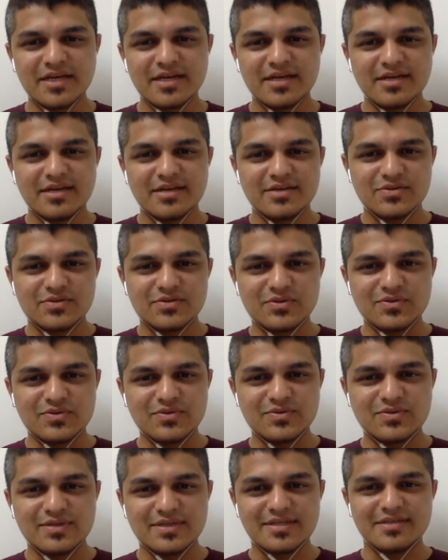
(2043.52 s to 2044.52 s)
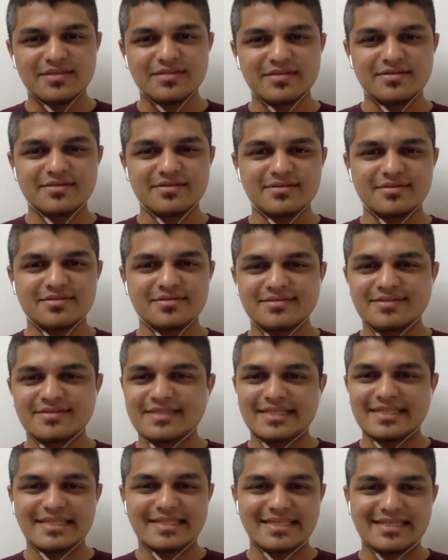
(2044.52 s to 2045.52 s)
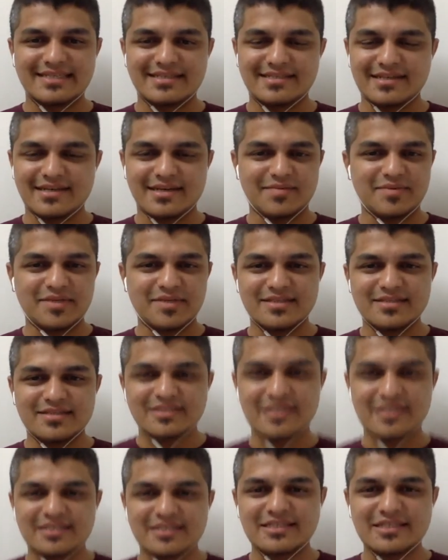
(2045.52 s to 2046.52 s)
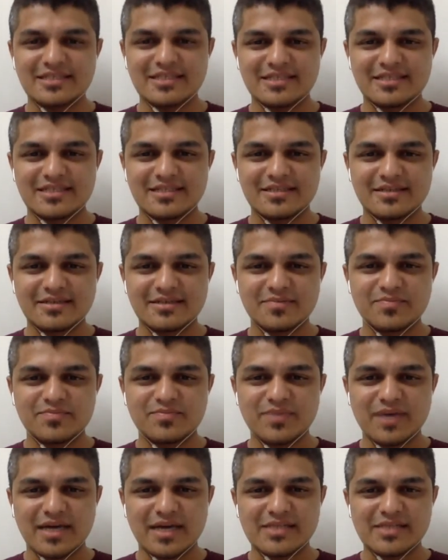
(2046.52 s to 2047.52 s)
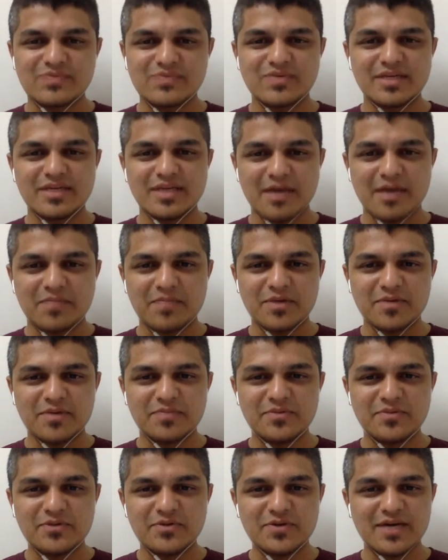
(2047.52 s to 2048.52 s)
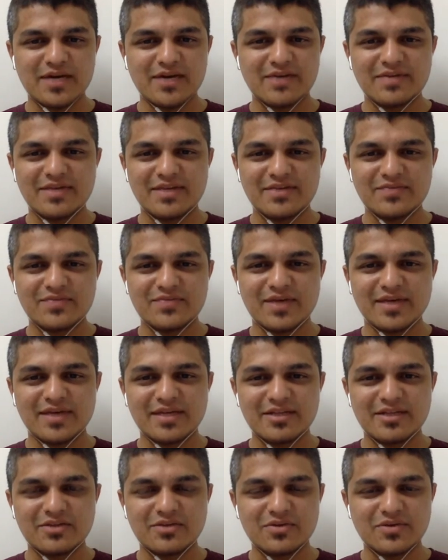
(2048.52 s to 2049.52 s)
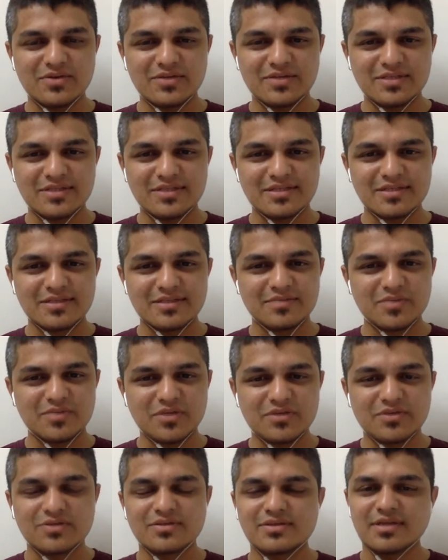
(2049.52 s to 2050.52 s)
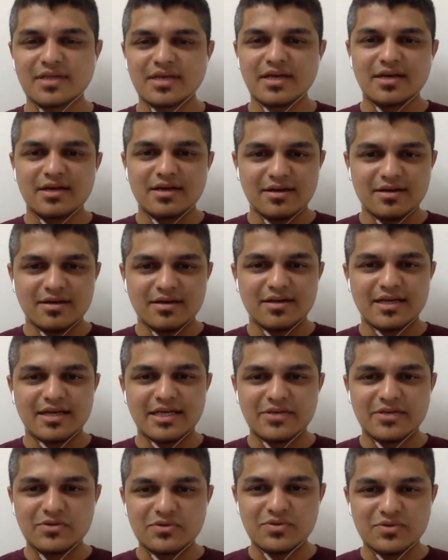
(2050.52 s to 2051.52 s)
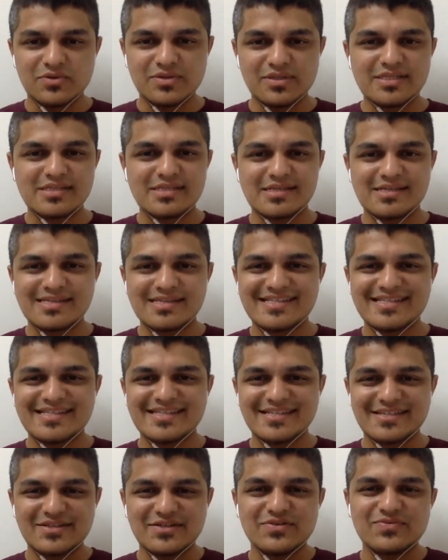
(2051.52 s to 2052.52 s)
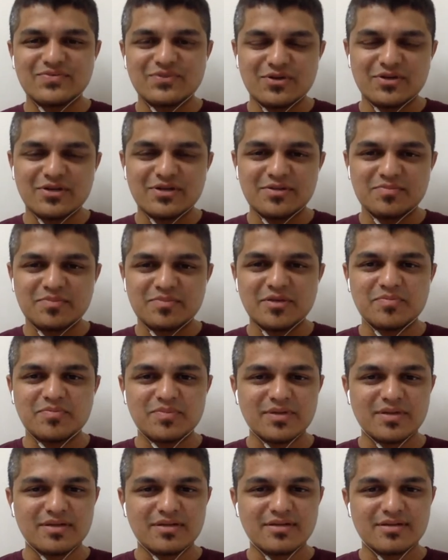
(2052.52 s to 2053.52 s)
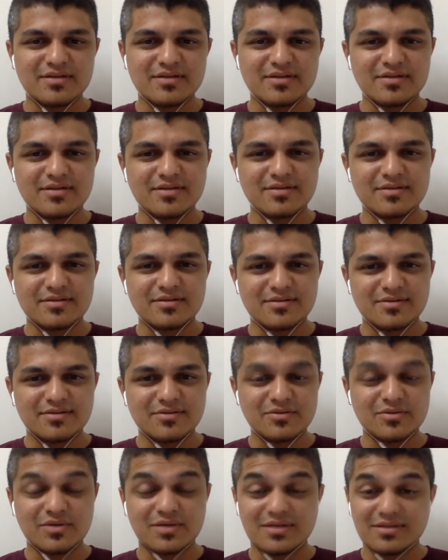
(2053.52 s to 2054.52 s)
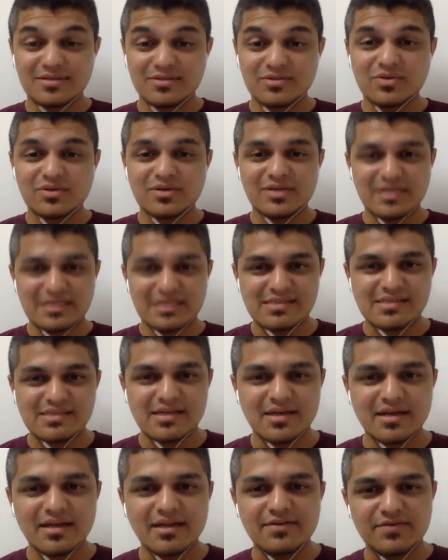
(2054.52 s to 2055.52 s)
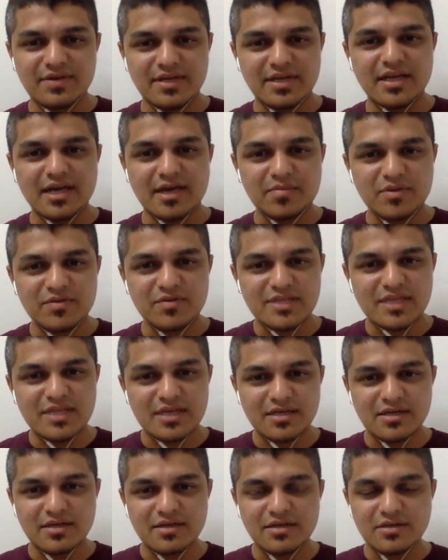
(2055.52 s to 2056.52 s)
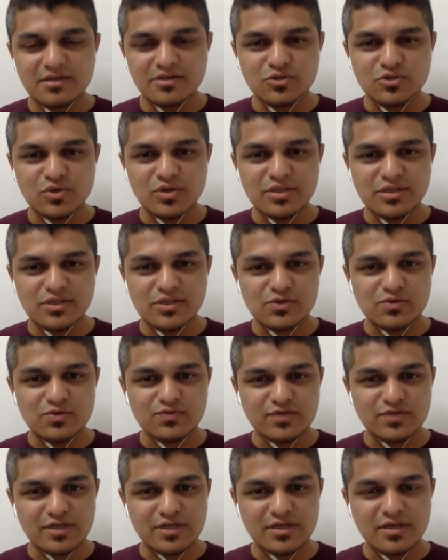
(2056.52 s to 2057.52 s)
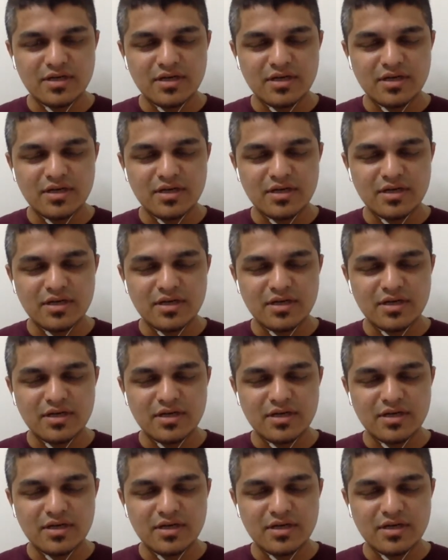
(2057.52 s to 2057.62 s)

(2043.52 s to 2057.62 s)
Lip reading: So great. I mean, just as we wrap up, do you have any final thoughts? Because, like this is for people who are not necessarily very happy with their career choices so far.